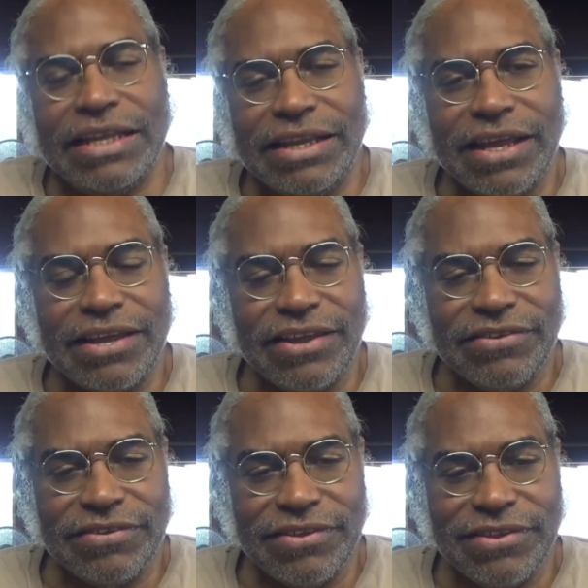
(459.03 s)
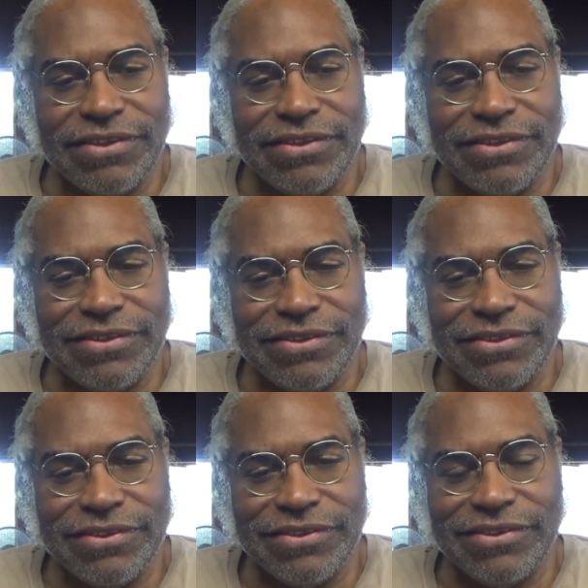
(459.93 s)
In that case, uh, you
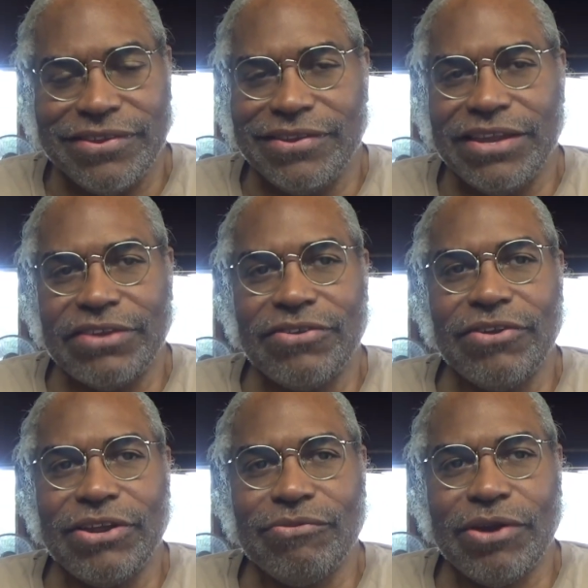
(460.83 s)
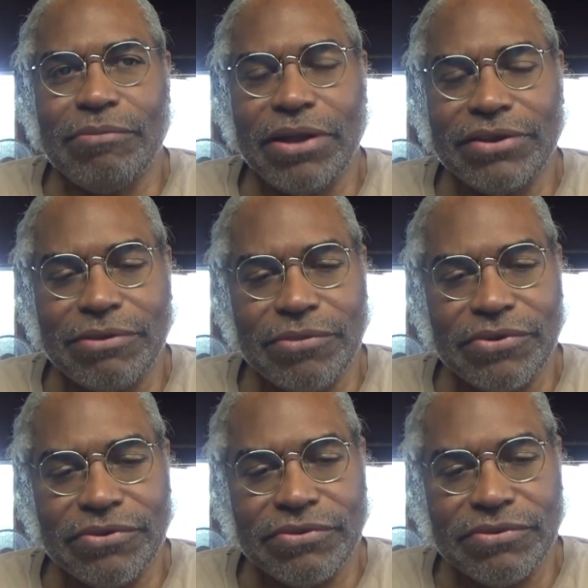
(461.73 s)
don't have to worry about the
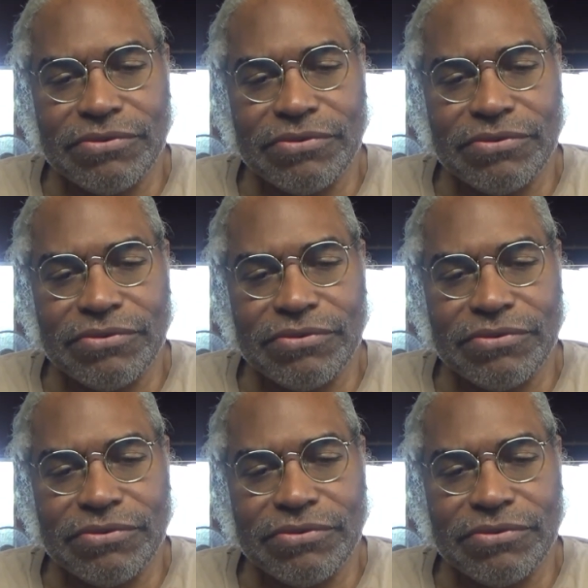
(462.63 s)
commercials.